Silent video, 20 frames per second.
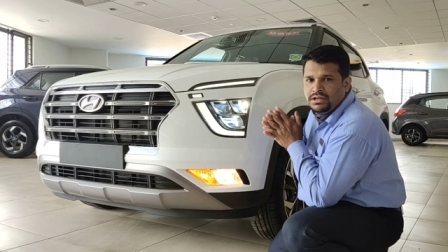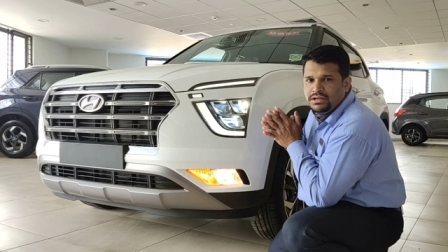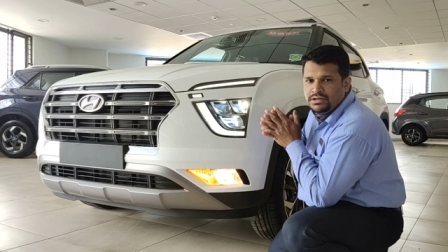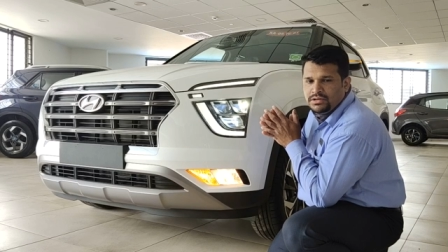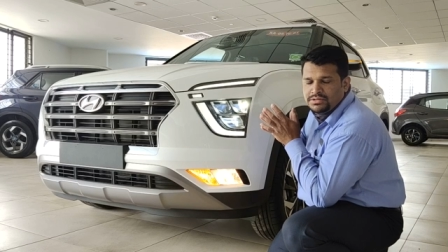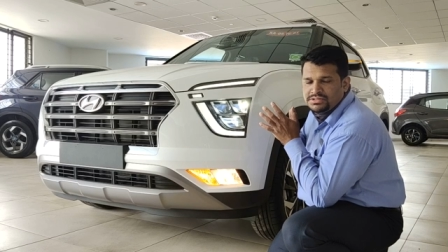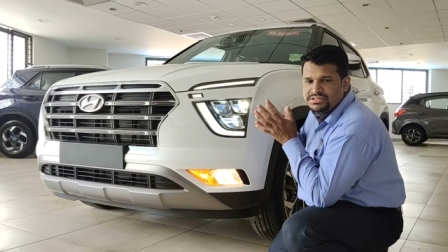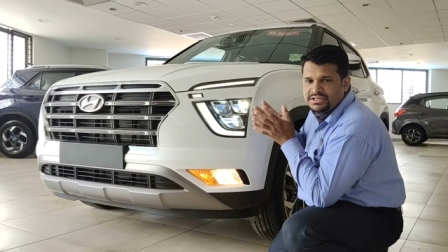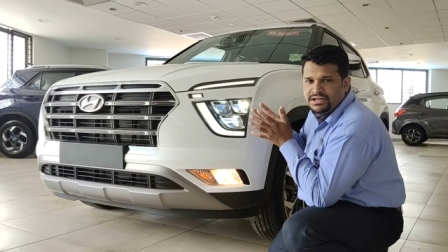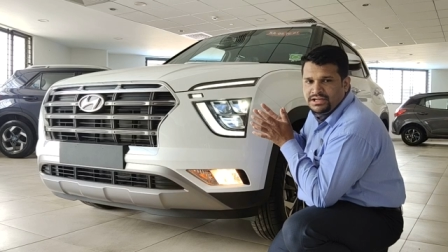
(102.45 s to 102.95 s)

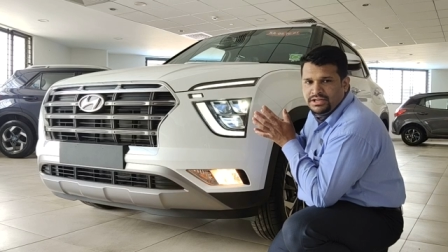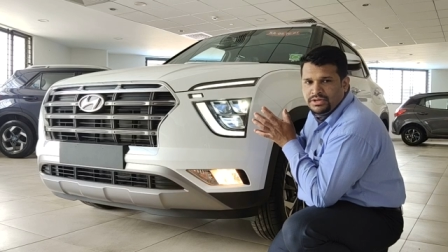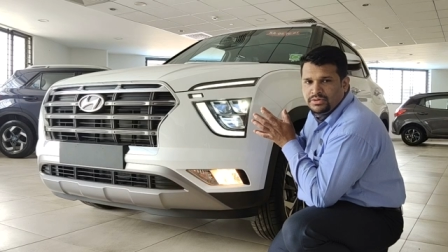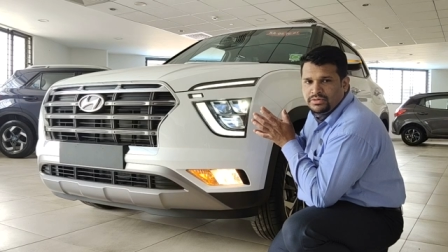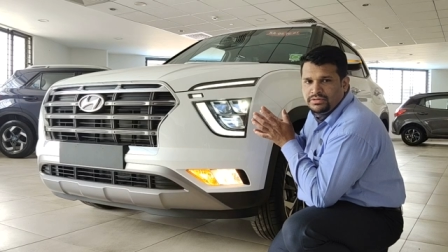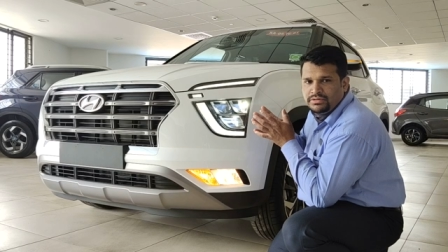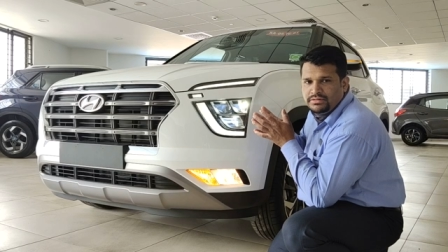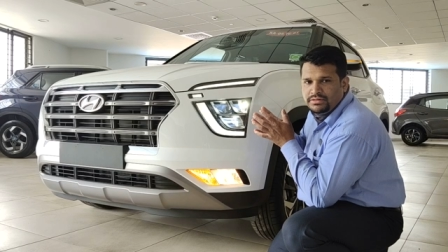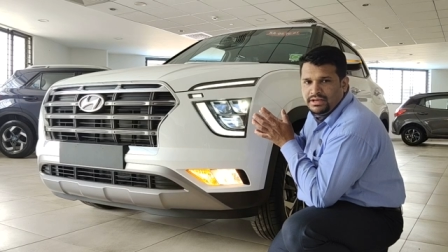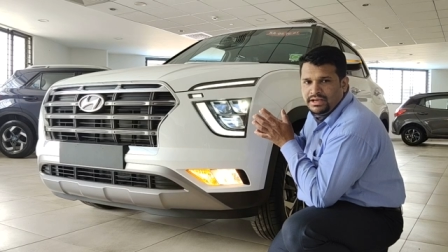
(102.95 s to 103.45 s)
looks really
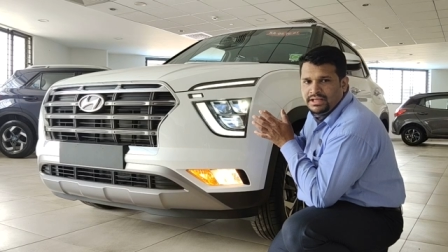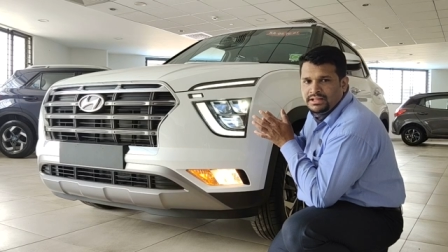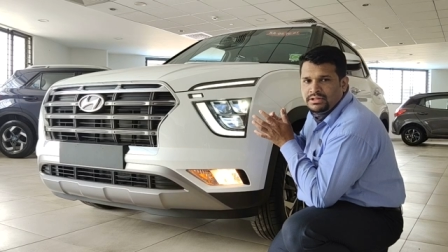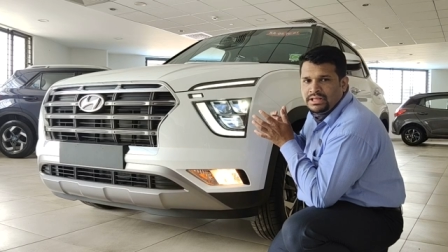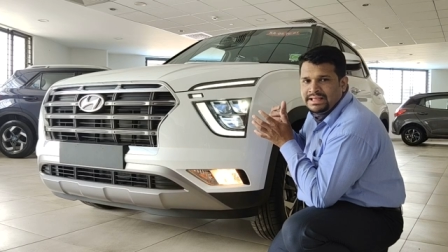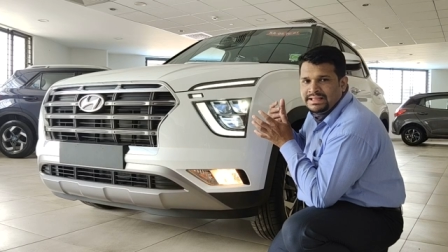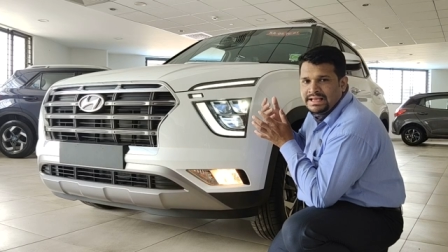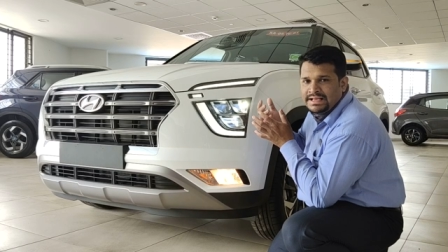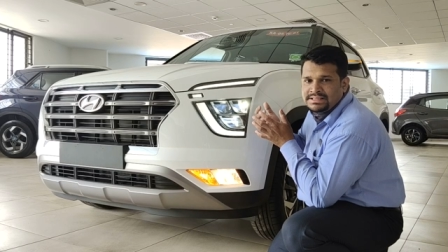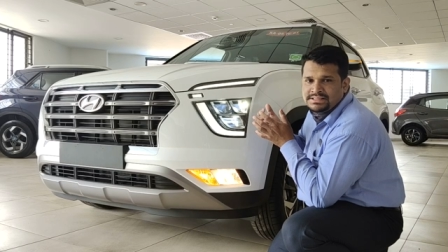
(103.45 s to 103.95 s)
good and
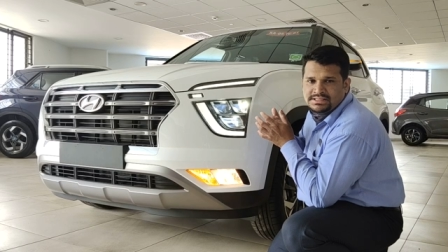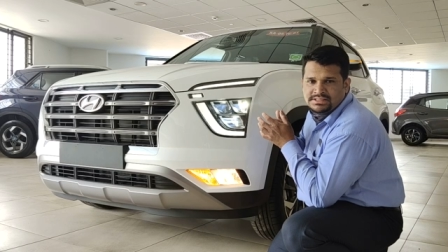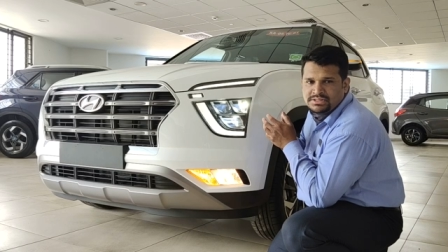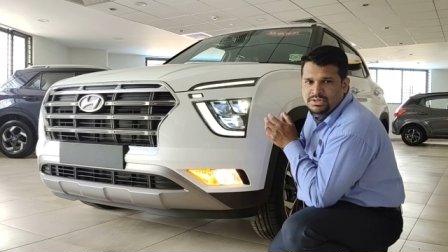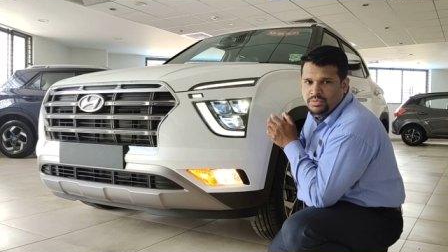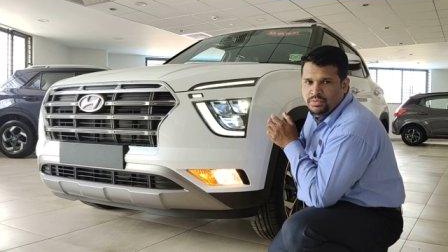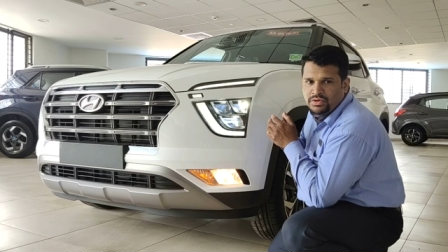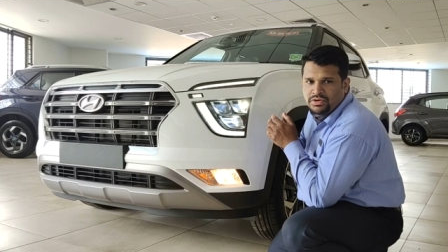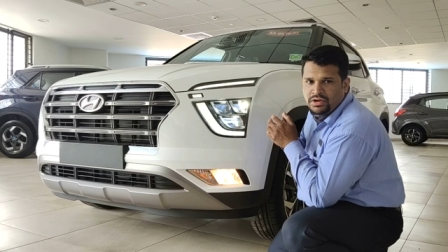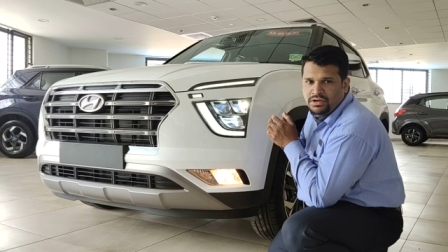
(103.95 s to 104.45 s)
enhances
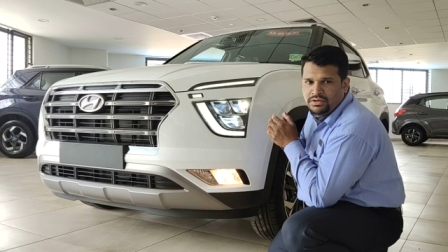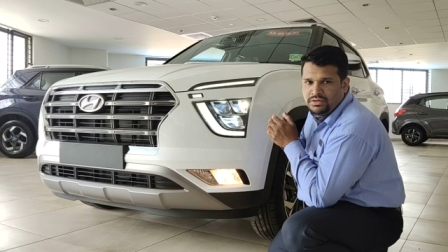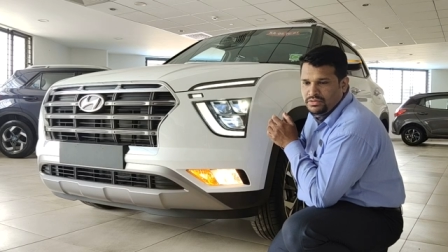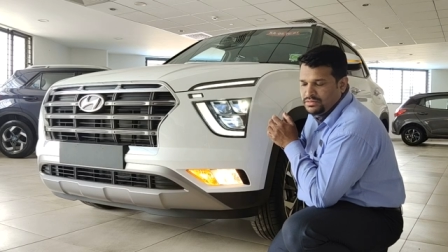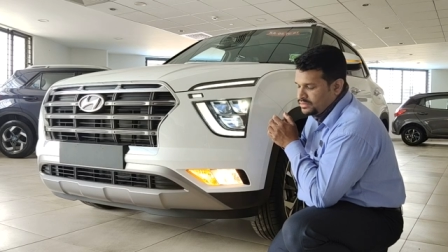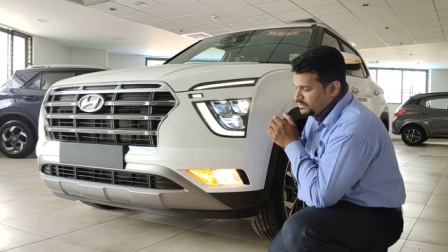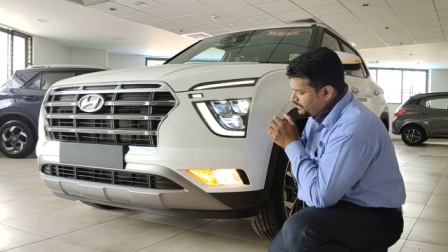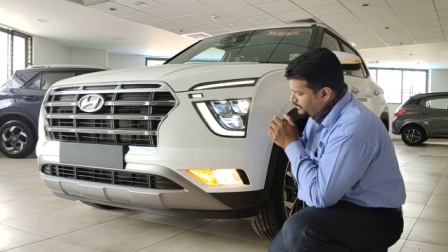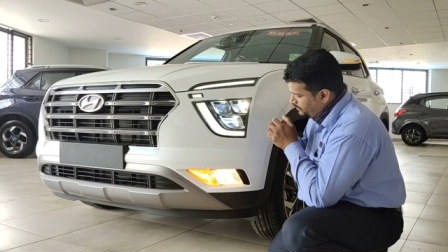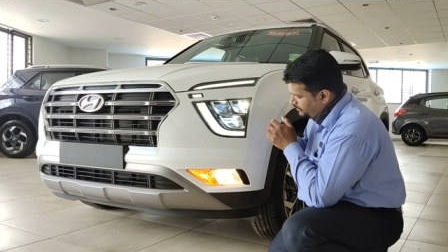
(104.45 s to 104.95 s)
the overall look.